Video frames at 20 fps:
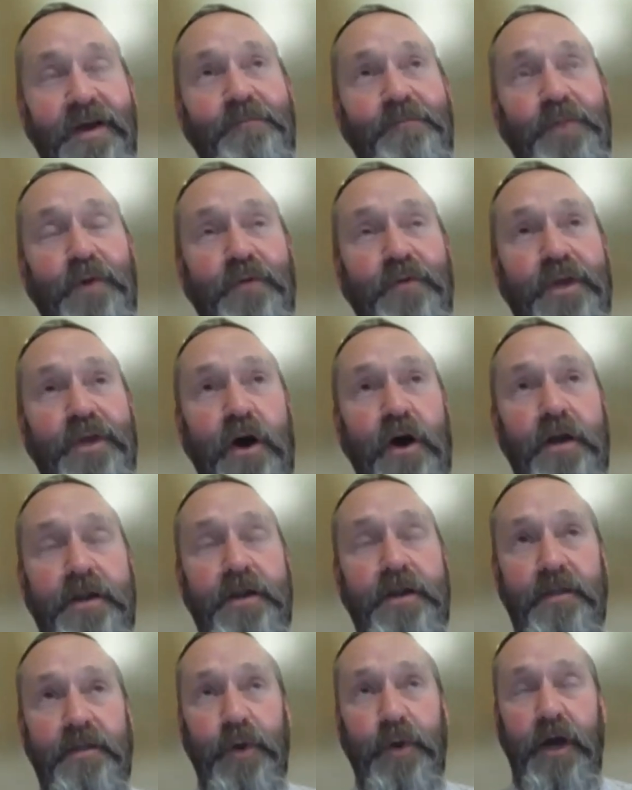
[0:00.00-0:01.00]
But
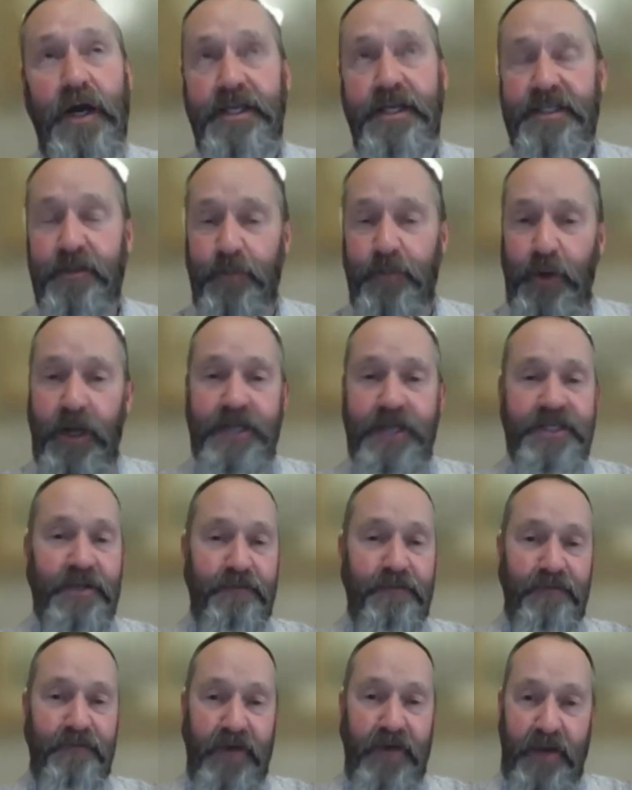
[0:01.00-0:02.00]
regarding the price
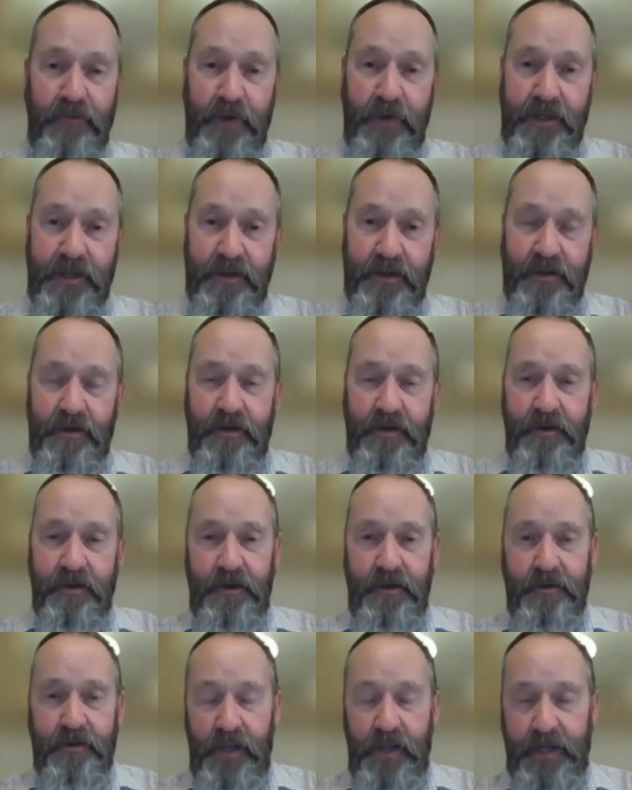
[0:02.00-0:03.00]
can vary.
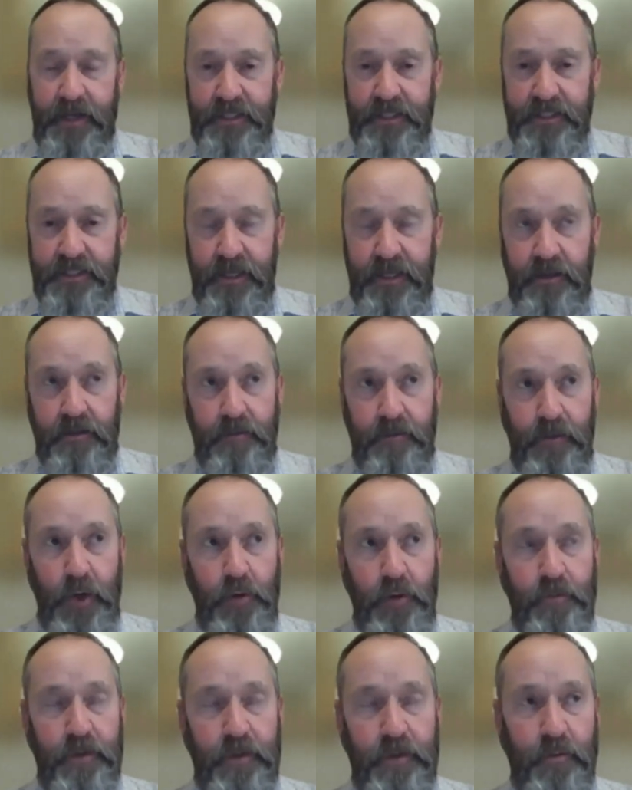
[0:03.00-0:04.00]
Like I say, at the
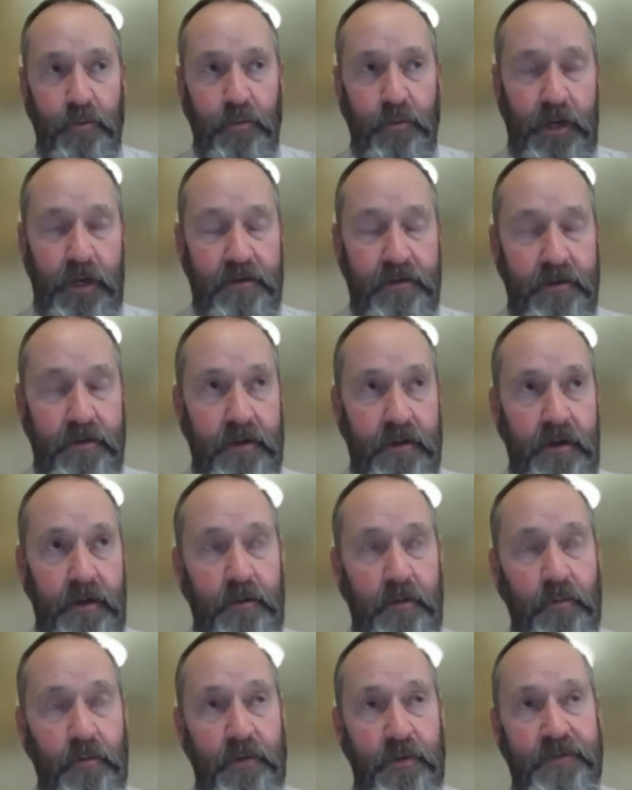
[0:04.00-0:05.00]
moment, there's
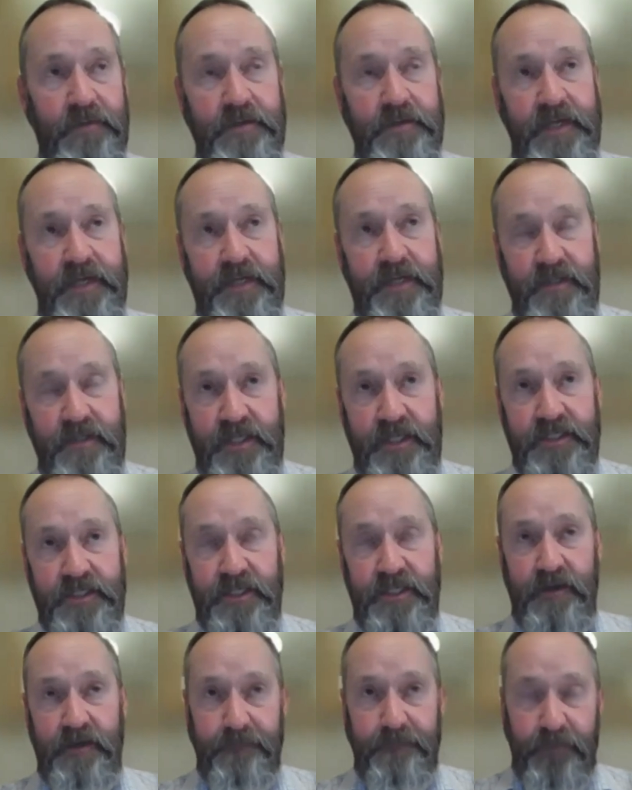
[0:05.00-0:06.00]

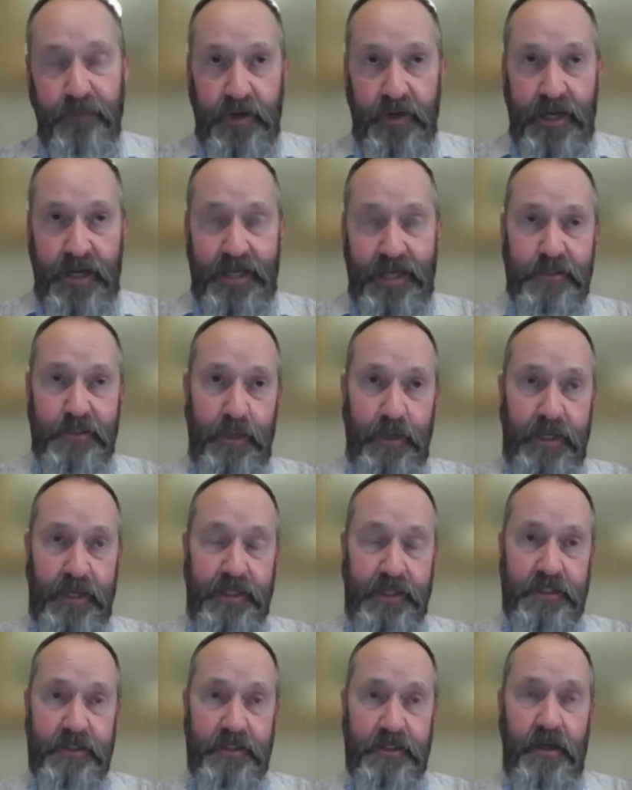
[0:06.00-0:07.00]
the different
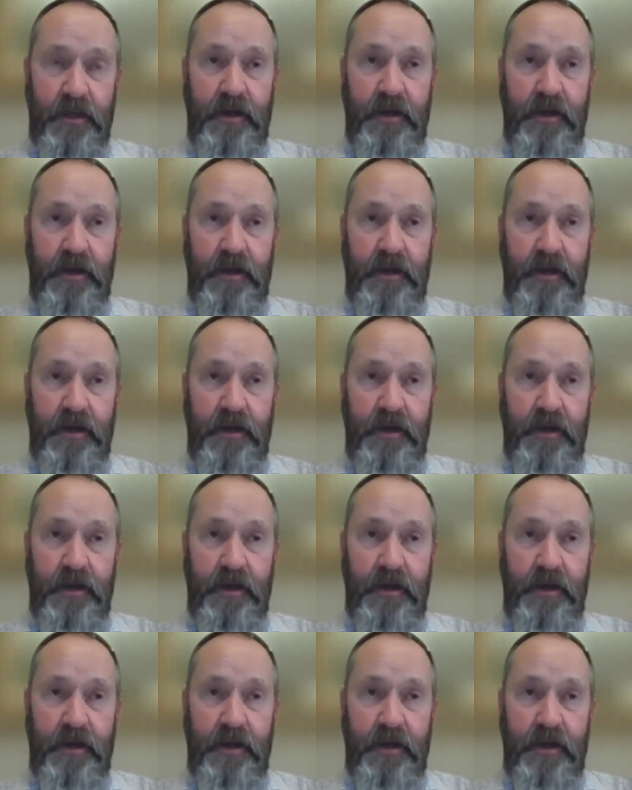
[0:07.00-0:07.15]
aspects.